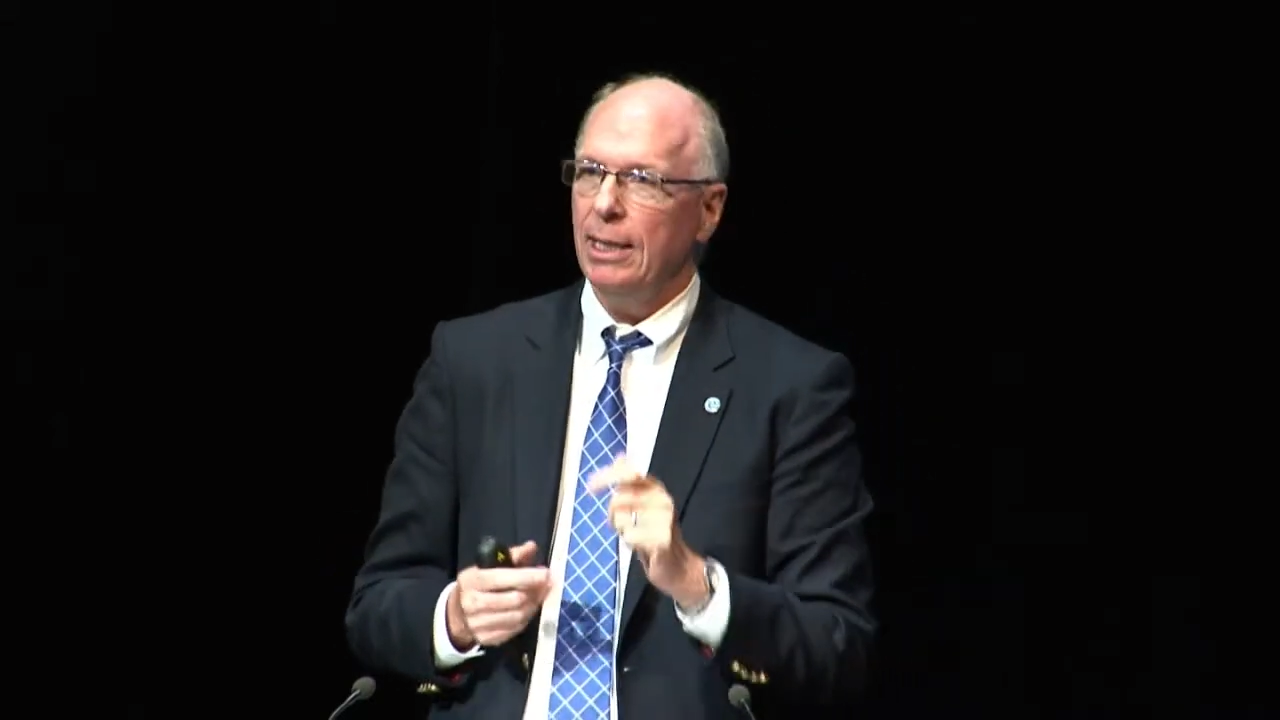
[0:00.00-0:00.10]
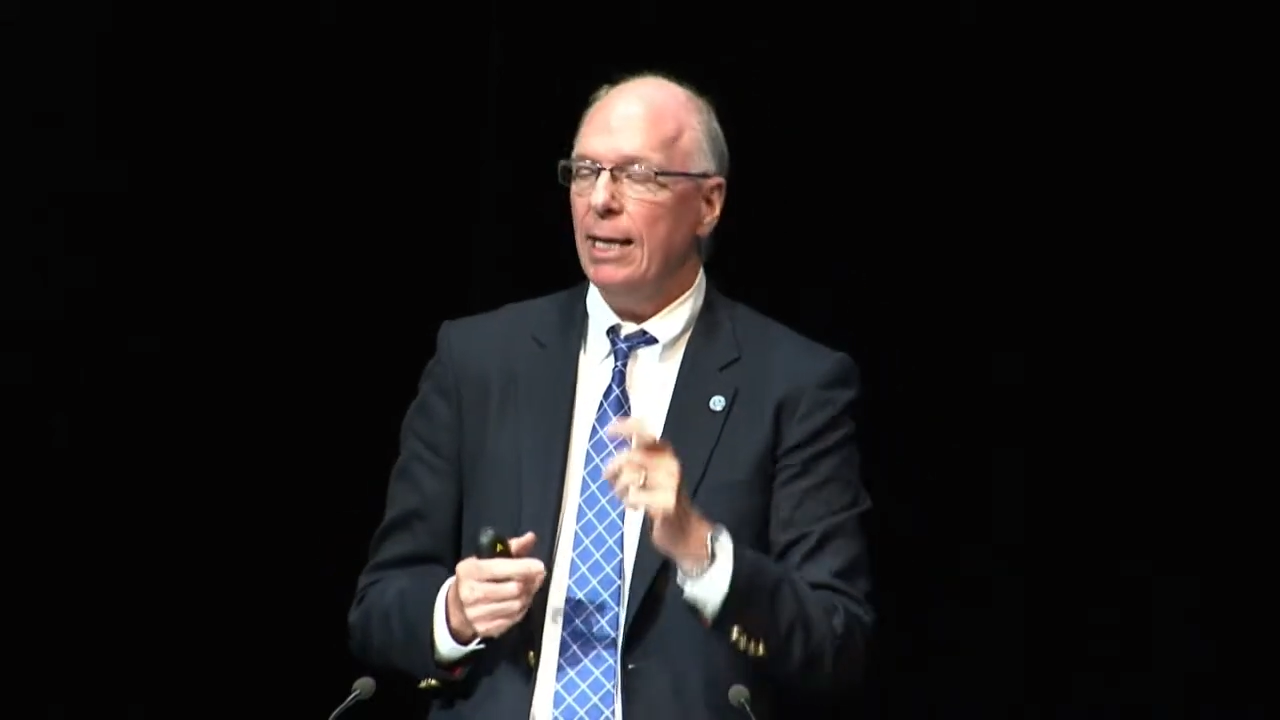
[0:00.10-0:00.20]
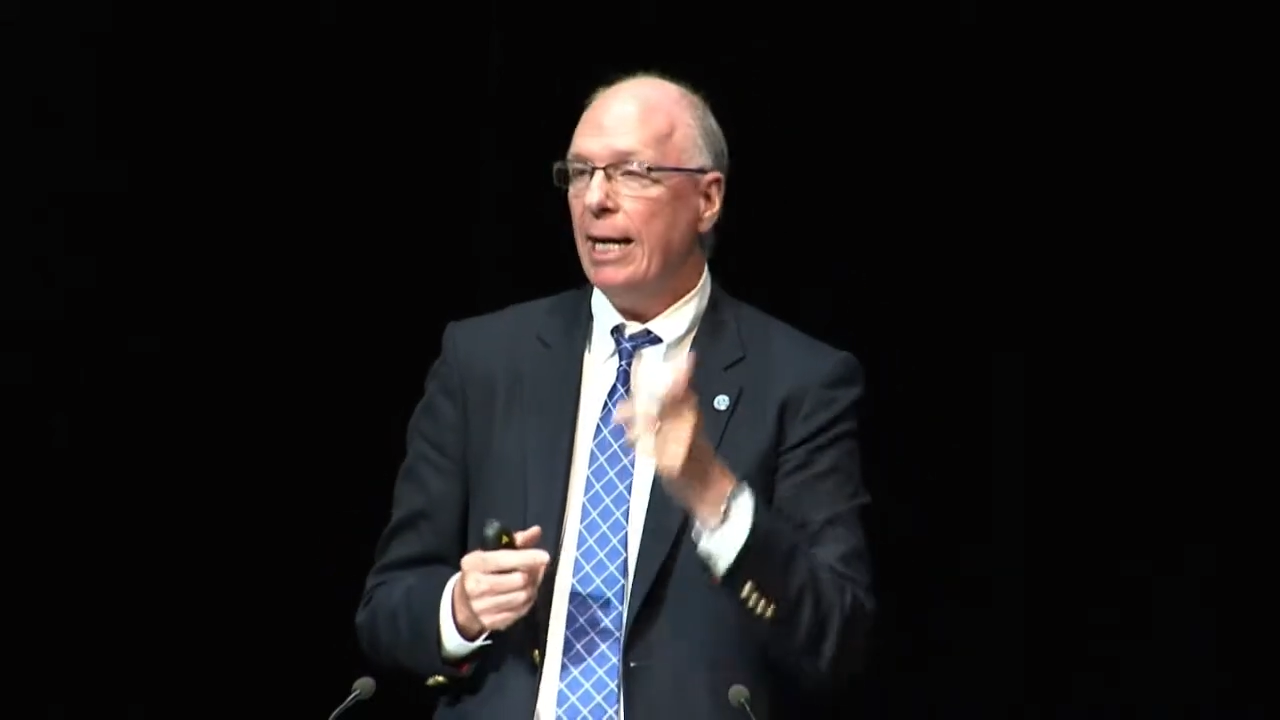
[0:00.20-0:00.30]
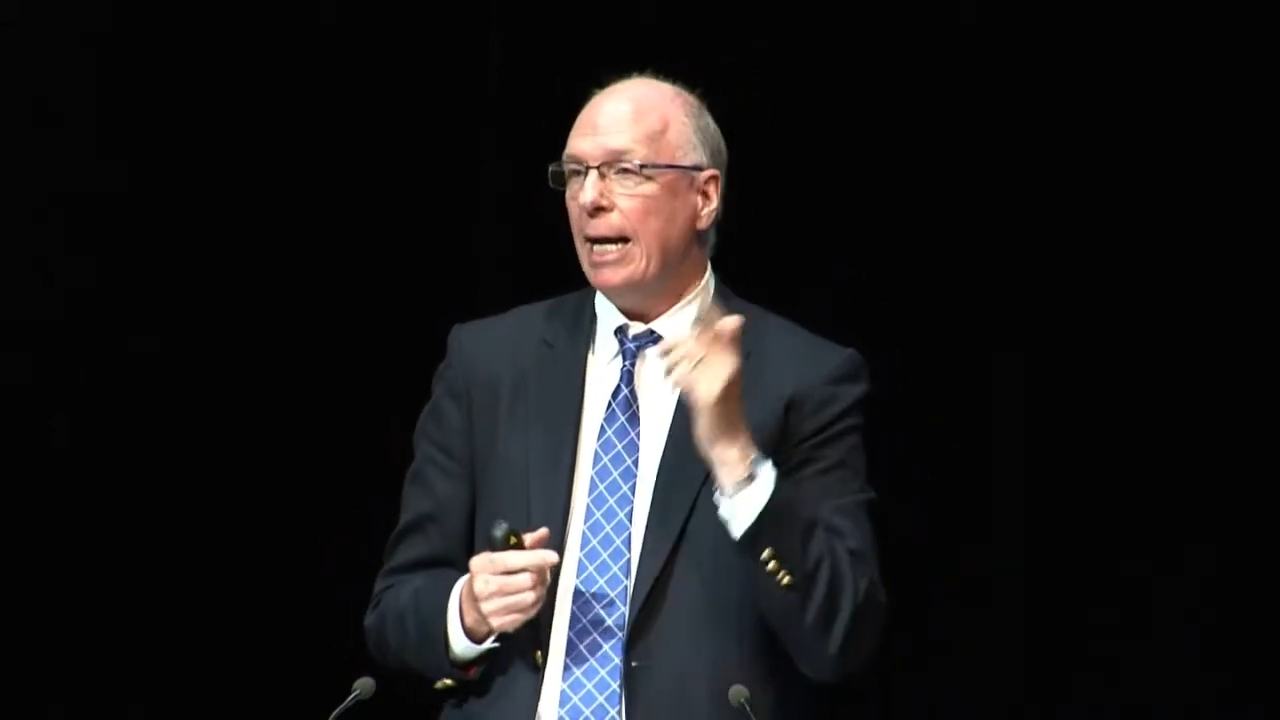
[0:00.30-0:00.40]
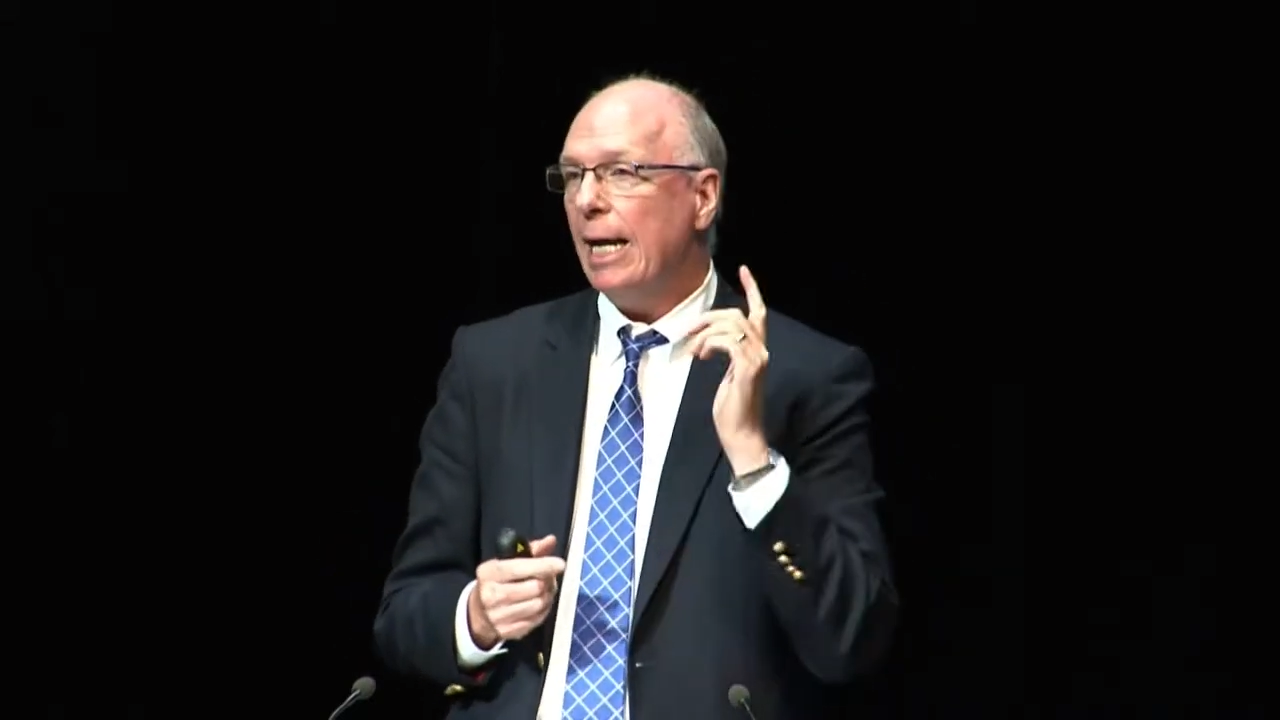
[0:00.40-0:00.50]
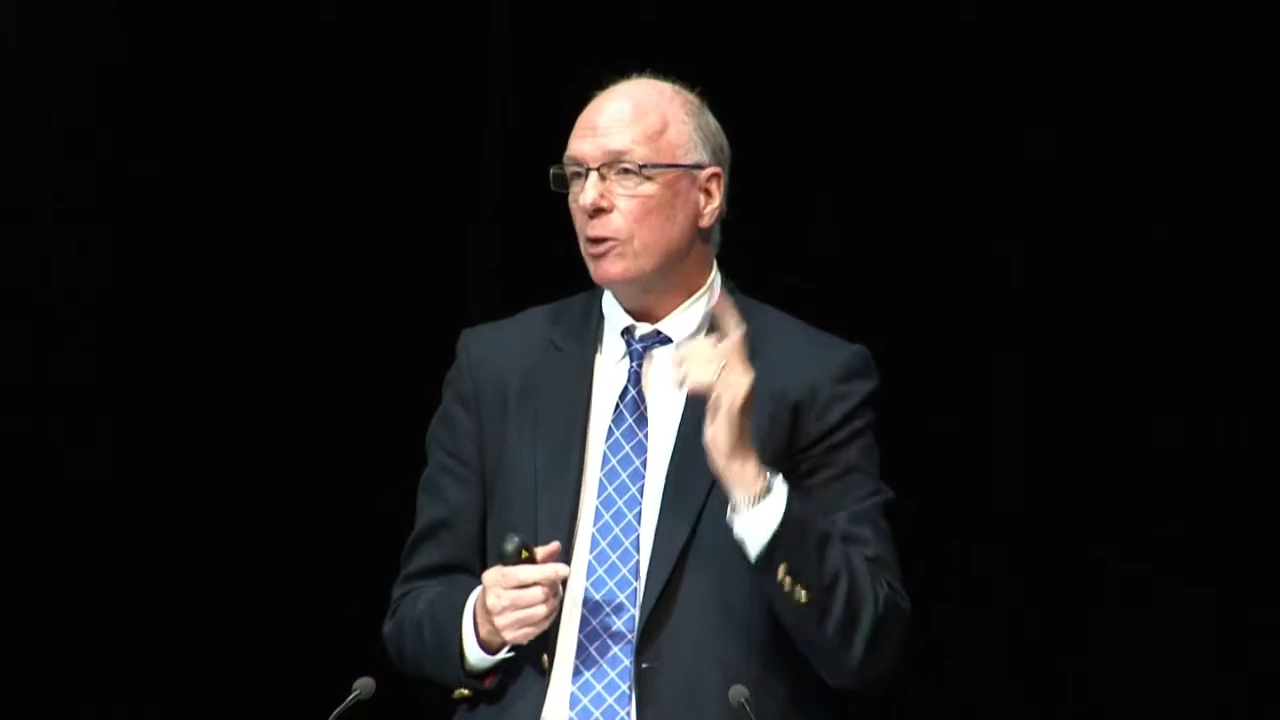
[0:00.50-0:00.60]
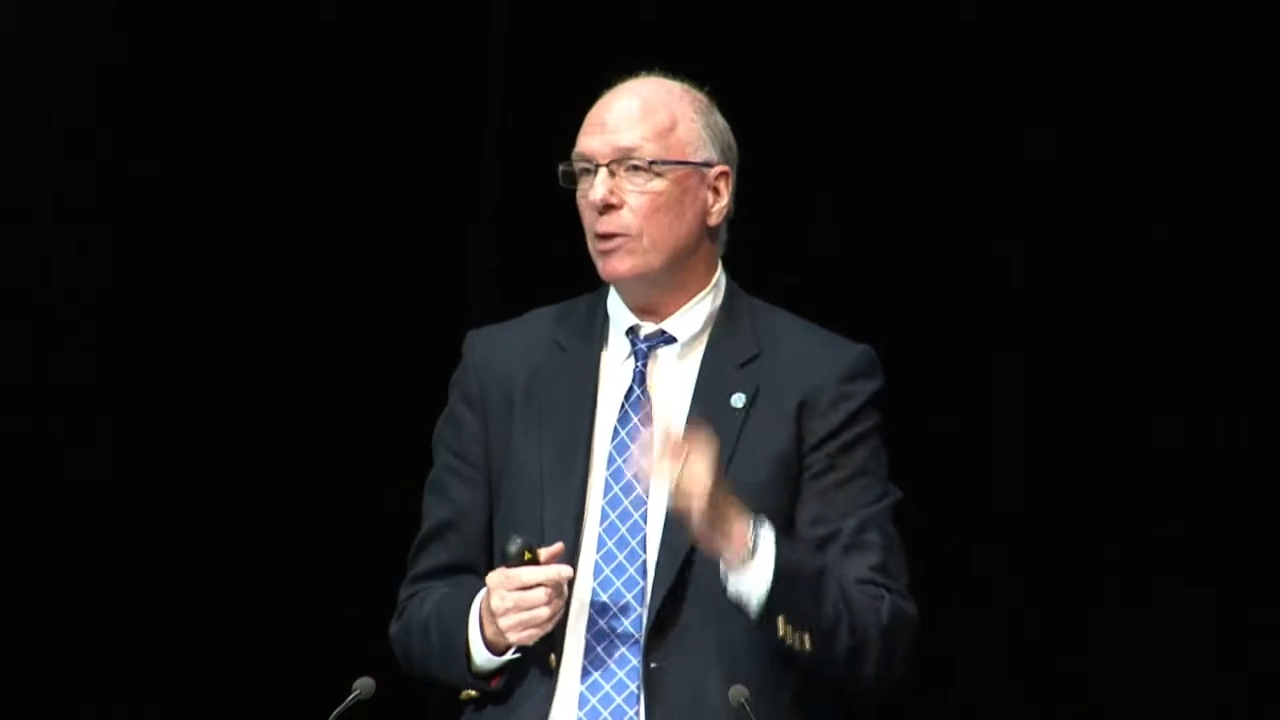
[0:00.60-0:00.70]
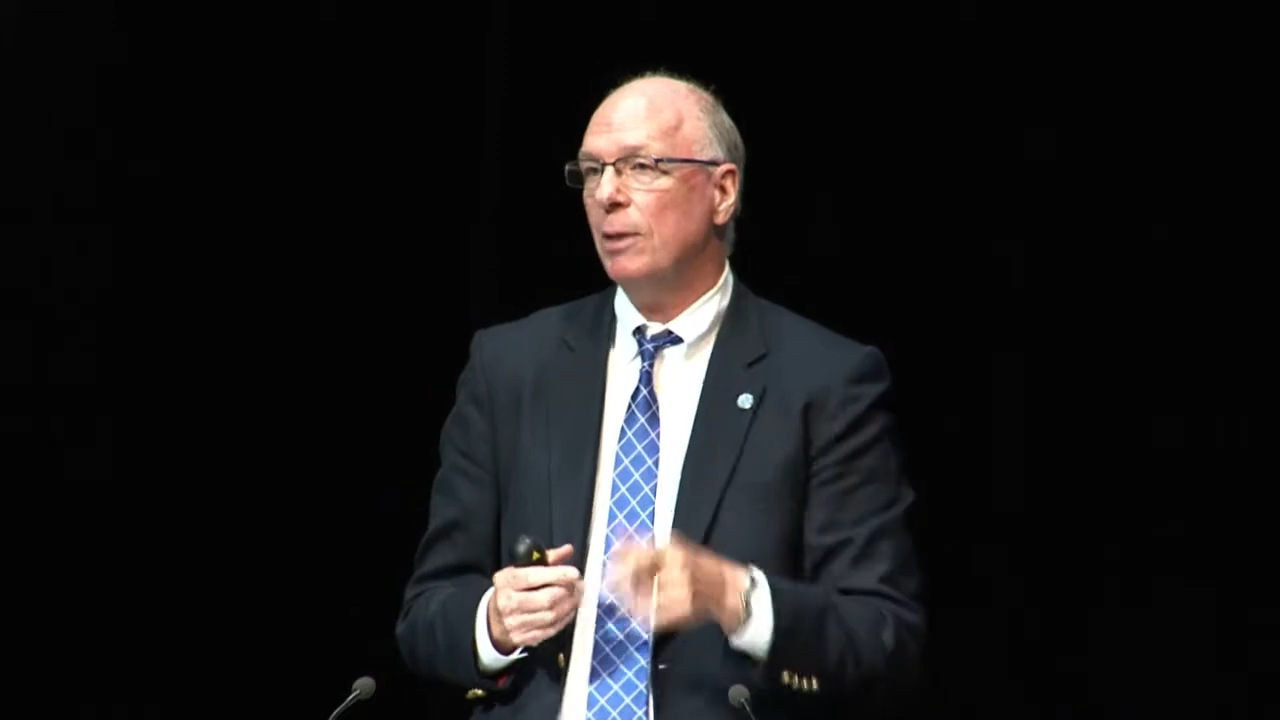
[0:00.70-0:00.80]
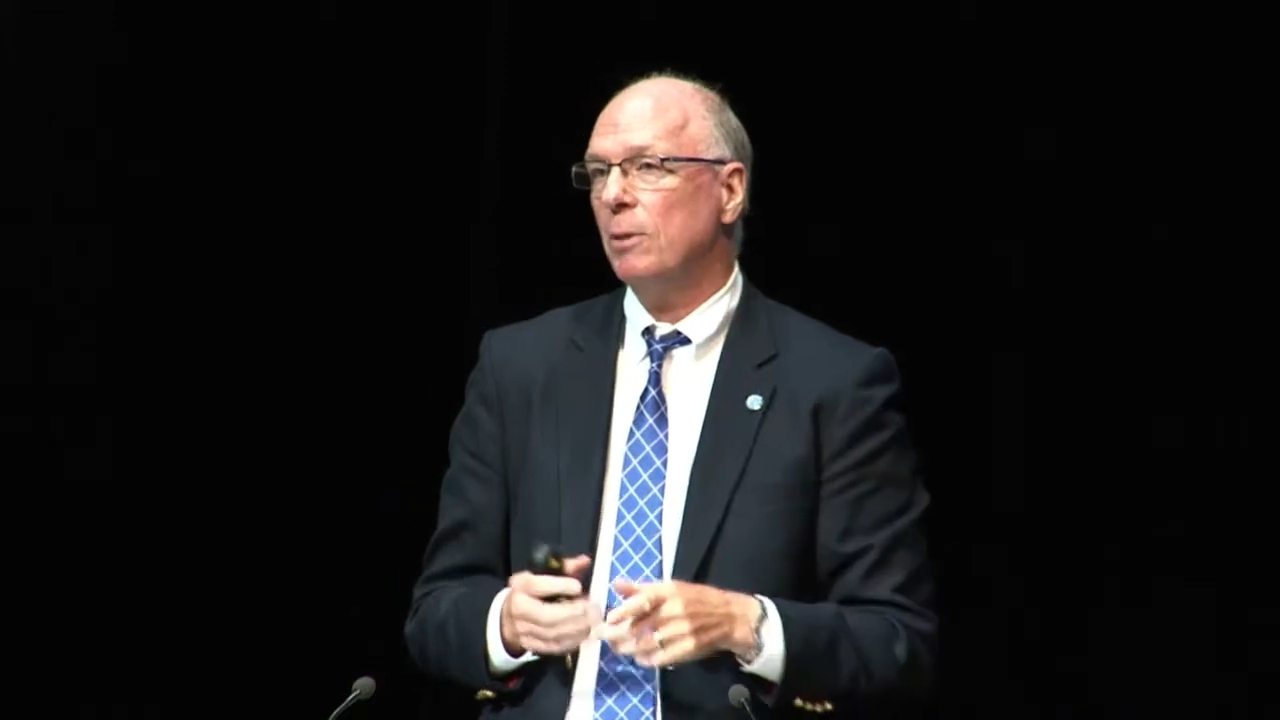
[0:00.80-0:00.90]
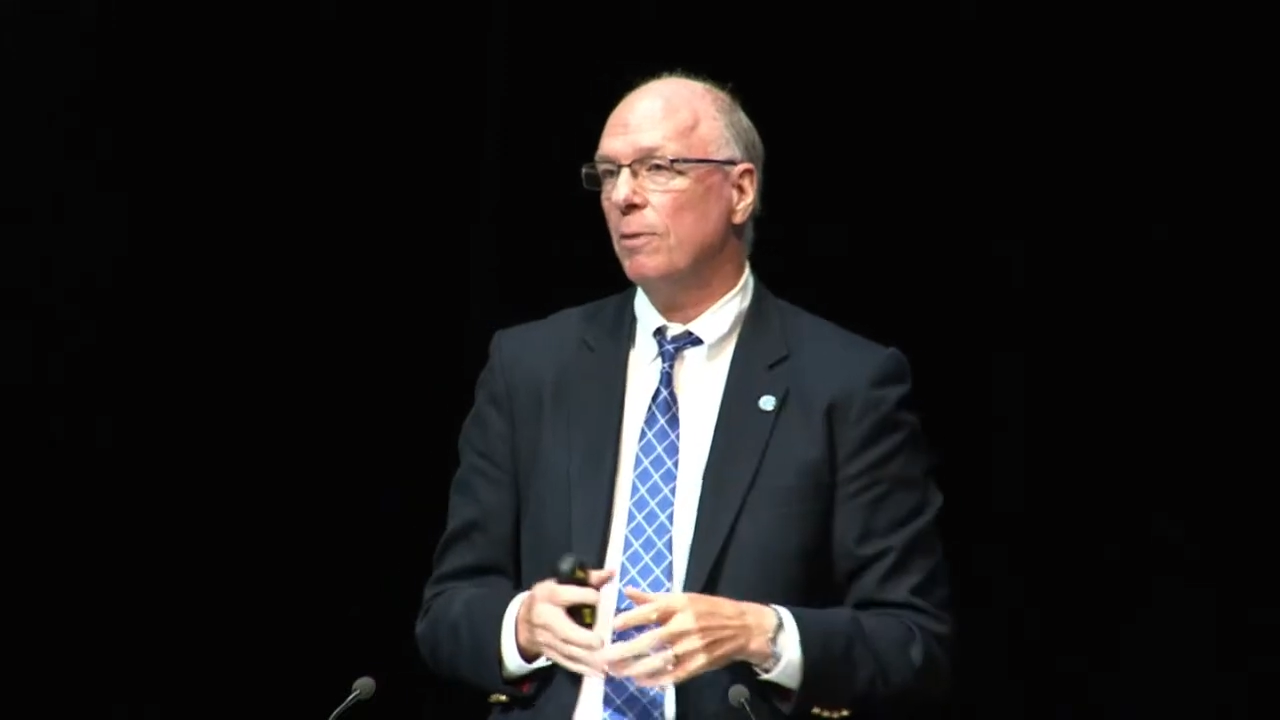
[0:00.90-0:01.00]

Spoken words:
I actually was